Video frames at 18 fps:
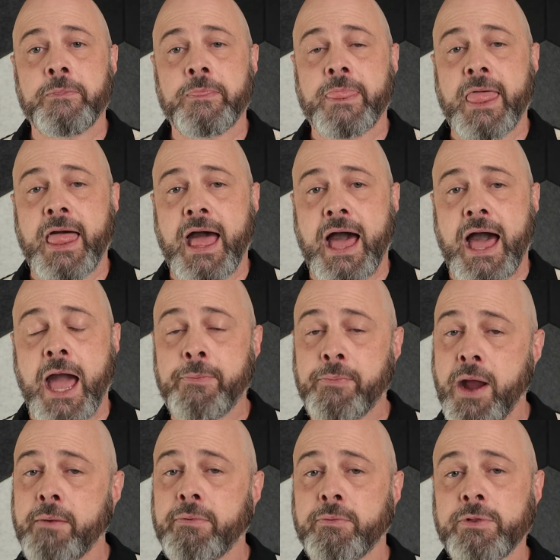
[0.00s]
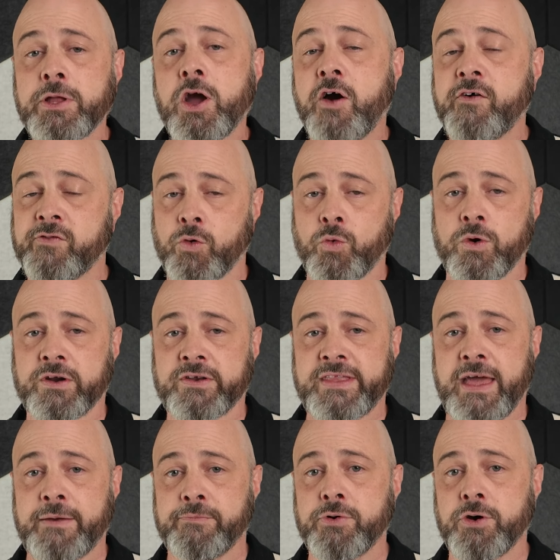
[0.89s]
I probably overworked
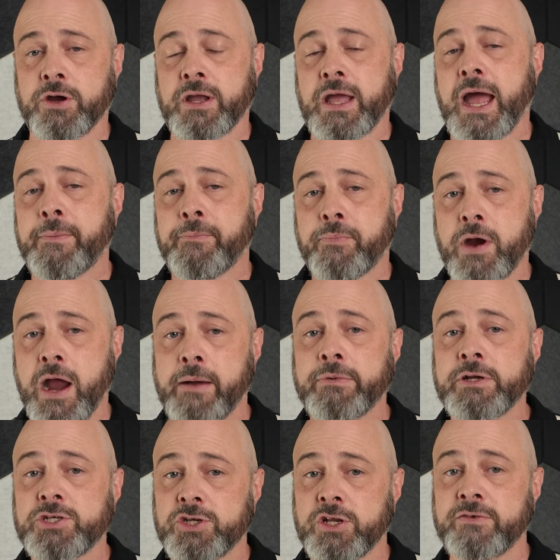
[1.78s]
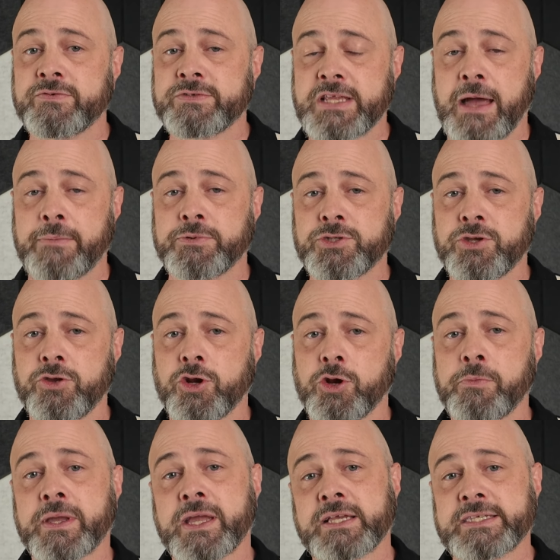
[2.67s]
that book. I probably should have stopped sooner
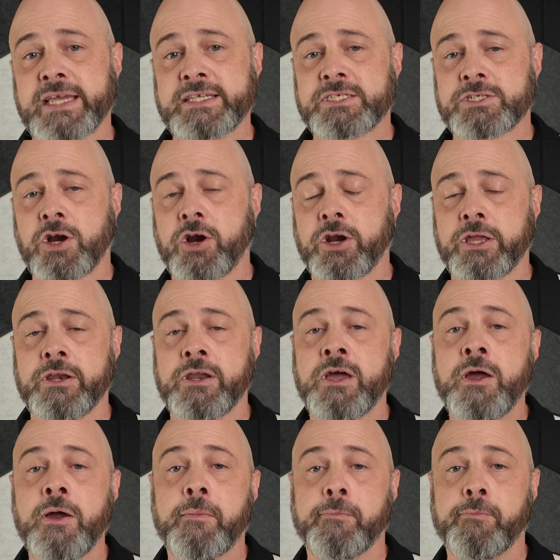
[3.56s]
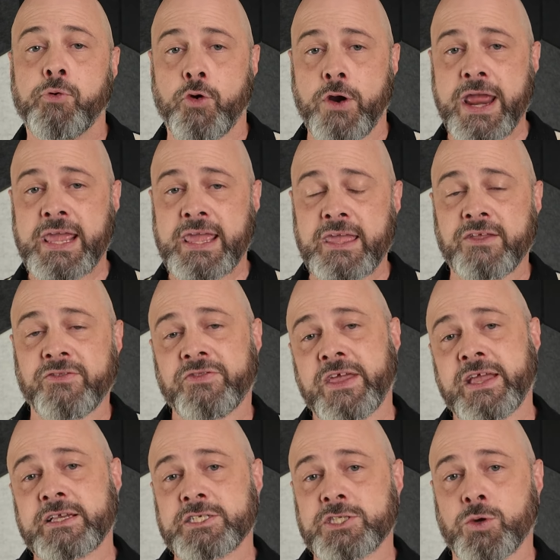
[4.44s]
because I started breaking
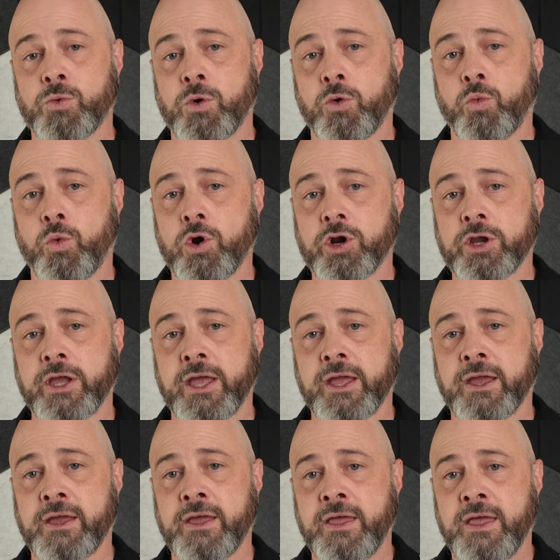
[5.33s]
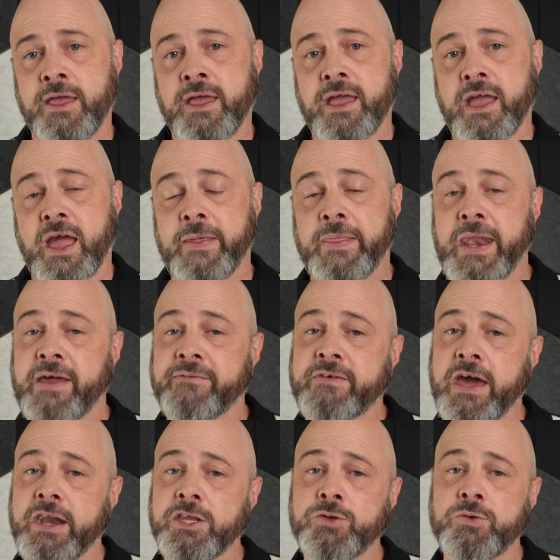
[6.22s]
things that were working, and then I've got to
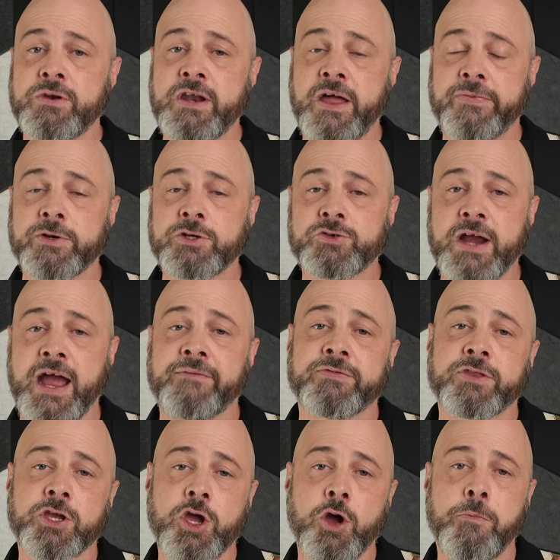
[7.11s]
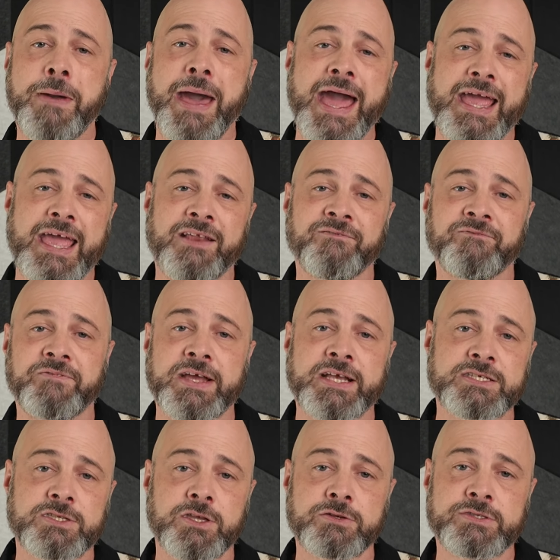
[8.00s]
do another draft to go back and fix
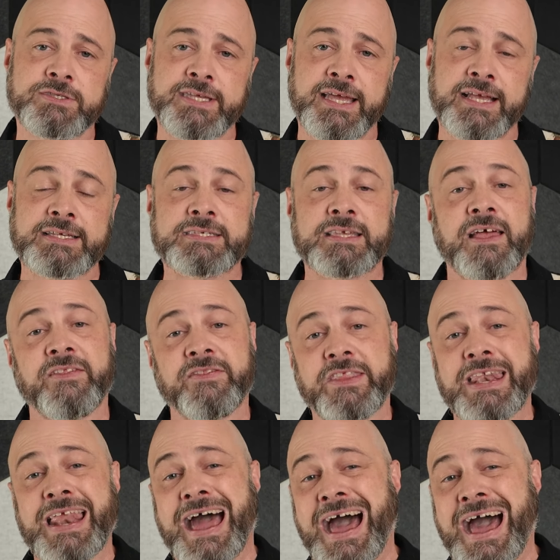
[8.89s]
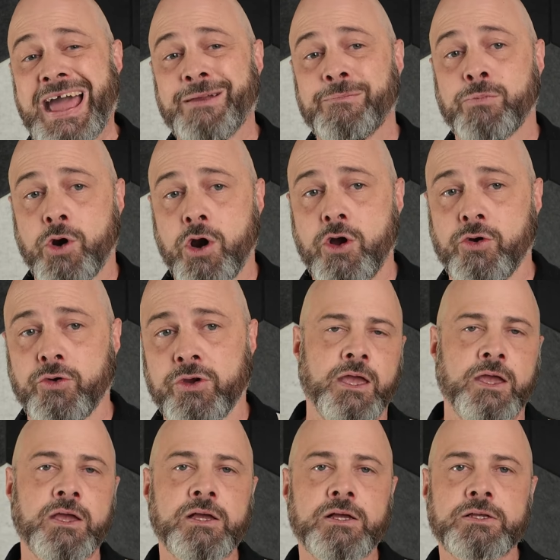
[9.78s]
those things that I broke.
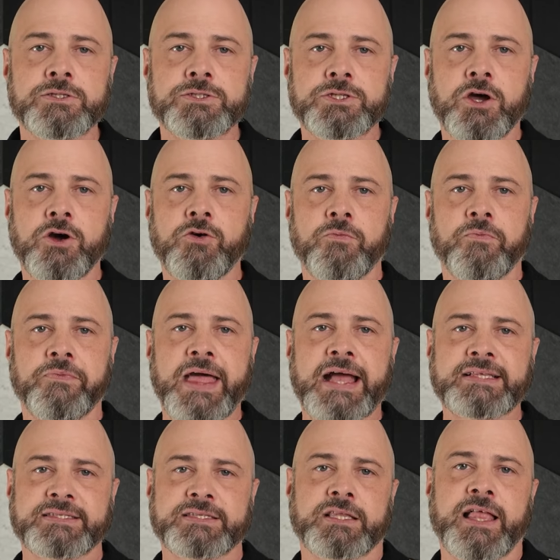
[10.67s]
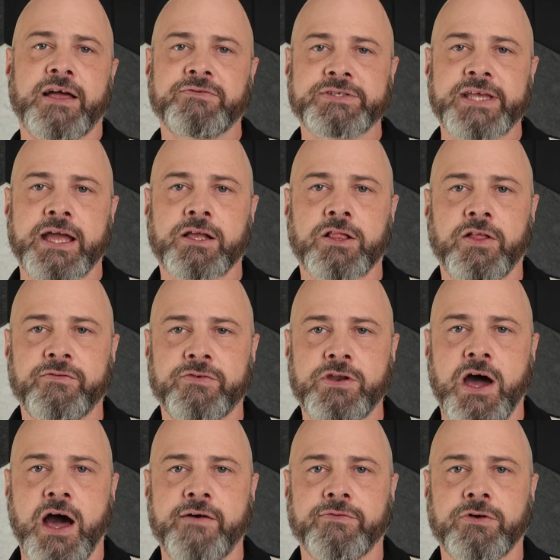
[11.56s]
So that's the life cycle of a
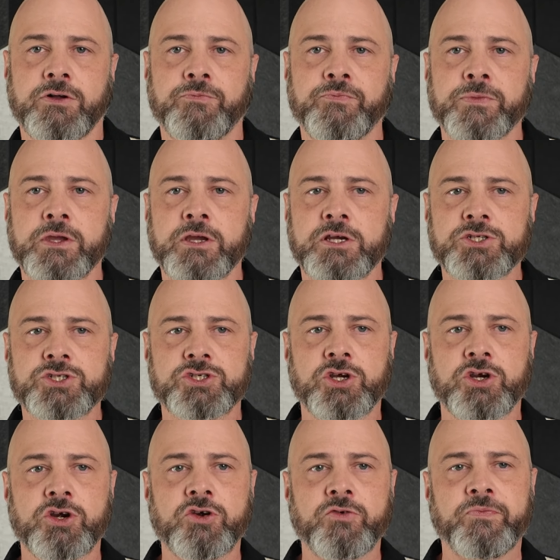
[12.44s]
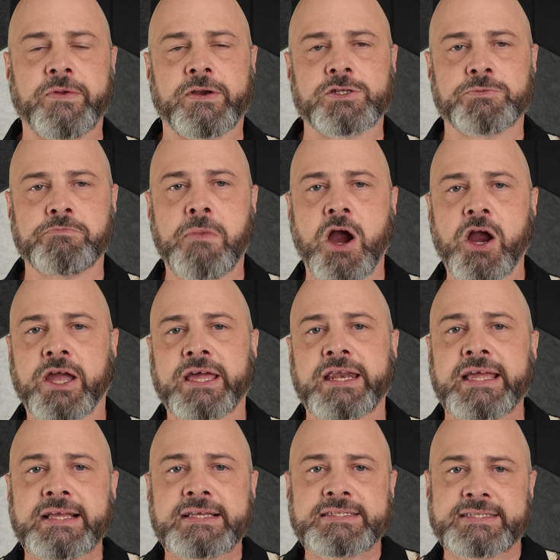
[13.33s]
novel. Sure, there's
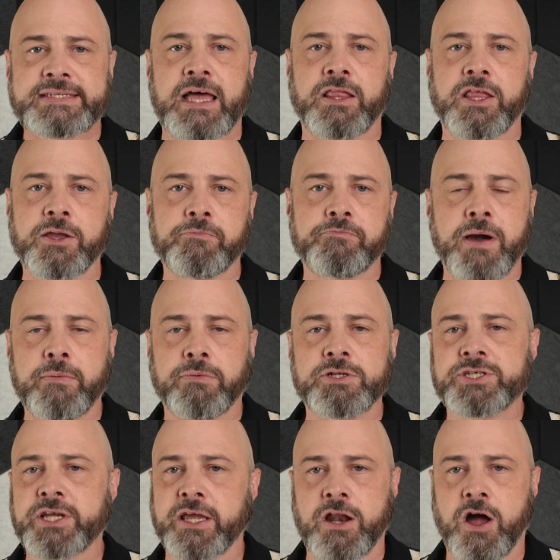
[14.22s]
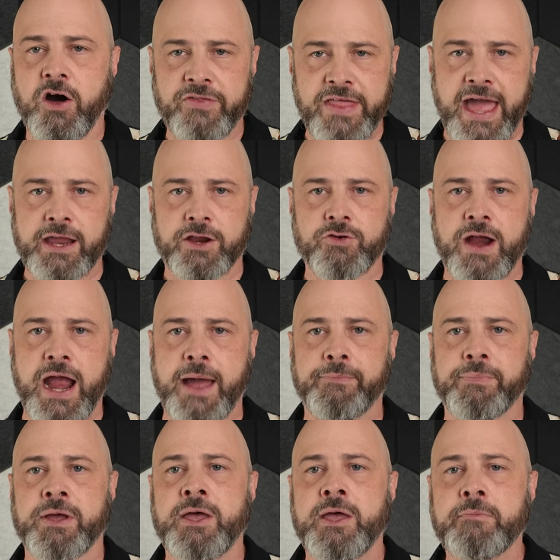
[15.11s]
marketing, selling, publishing, and all that crap,
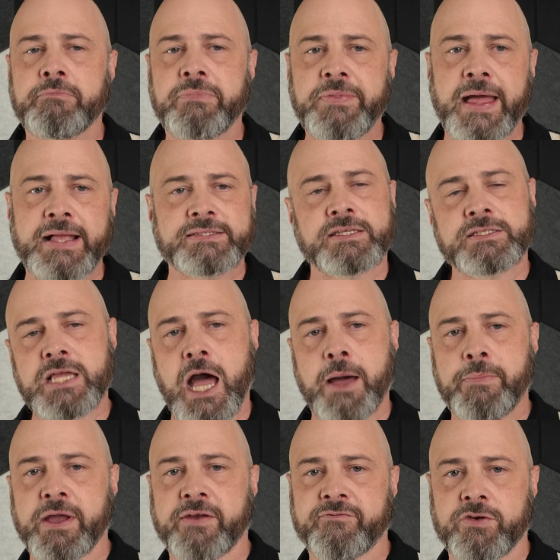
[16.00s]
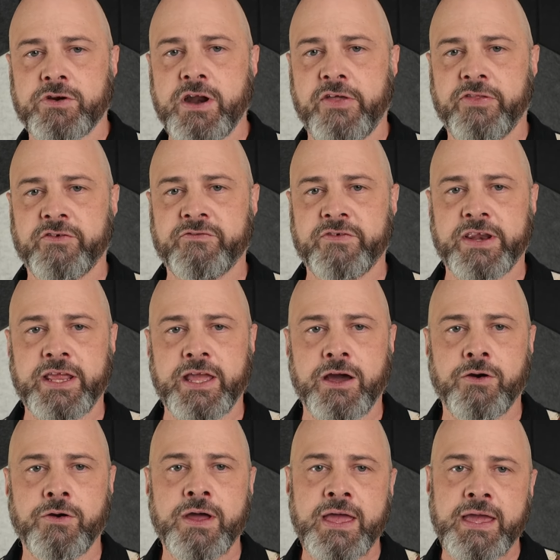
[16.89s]
but that's a topic for another video.
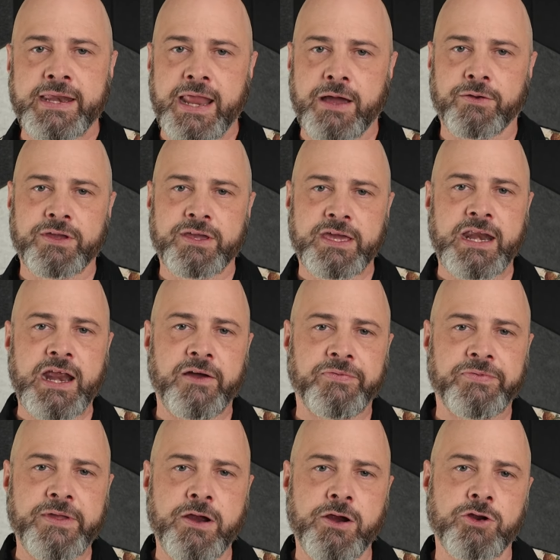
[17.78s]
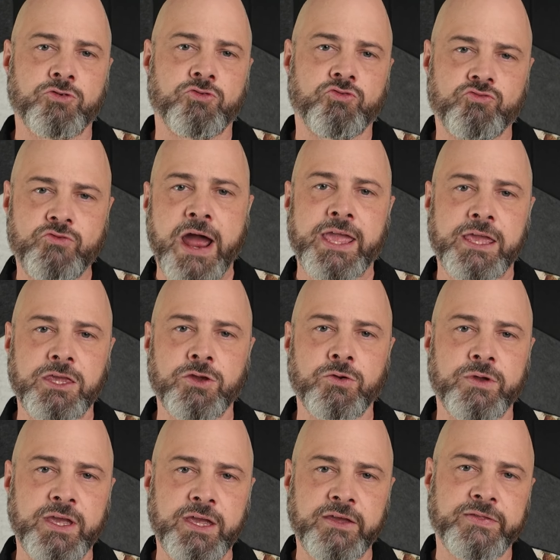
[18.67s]
Now get out there and write, you
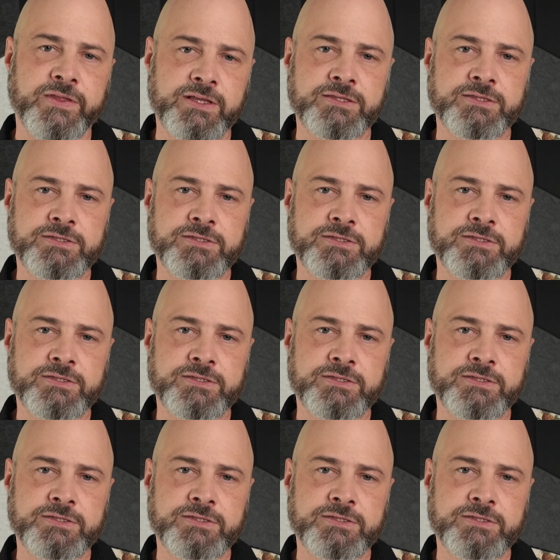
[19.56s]
heathens.